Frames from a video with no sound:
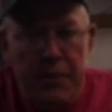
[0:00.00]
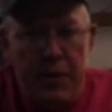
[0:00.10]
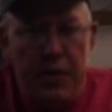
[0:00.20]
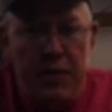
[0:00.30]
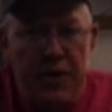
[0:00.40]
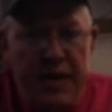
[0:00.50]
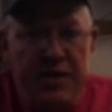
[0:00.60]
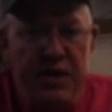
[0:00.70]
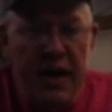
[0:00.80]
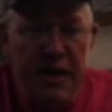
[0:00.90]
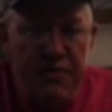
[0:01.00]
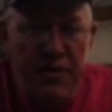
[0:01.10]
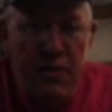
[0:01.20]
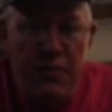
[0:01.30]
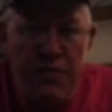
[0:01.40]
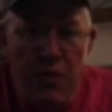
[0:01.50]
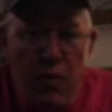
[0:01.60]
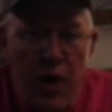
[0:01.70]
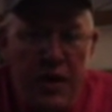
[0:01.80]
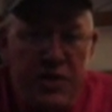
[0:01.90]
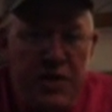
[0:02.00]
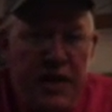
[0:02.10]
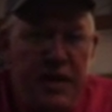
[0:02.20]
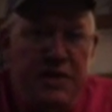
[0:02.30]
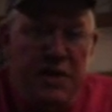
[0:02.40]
And thanks you guys for watching this